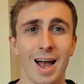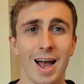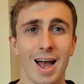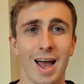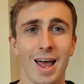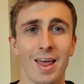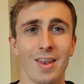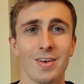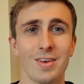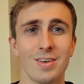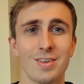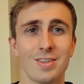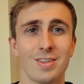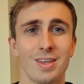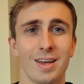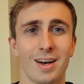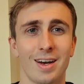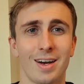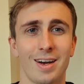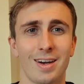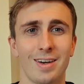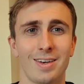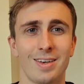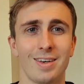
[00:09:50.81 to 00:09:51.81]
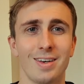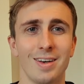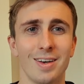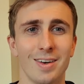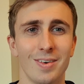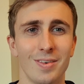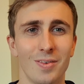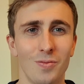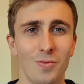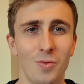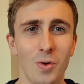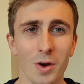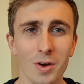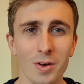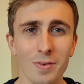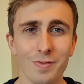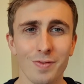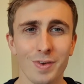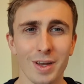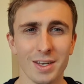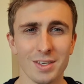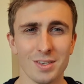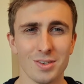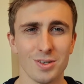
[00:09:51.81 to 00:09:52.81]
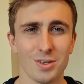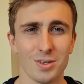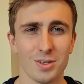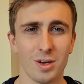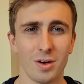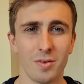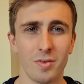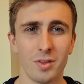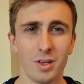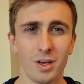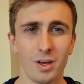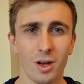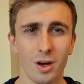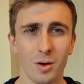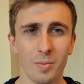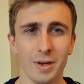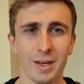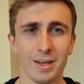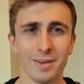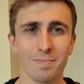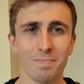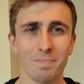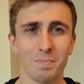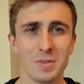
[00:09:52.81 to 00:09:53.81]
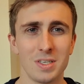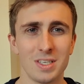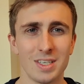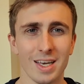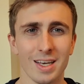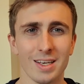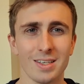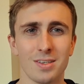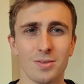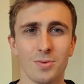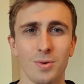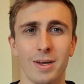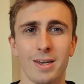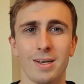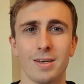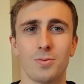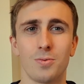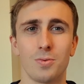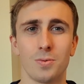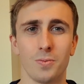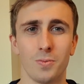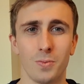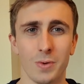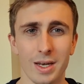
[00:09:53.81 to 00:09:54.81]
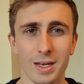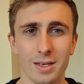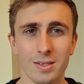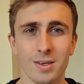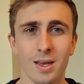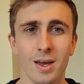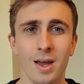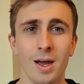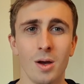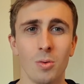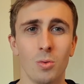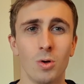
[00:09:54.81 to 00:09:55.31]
and their run of fixtures over the coming 6 to 8 weeks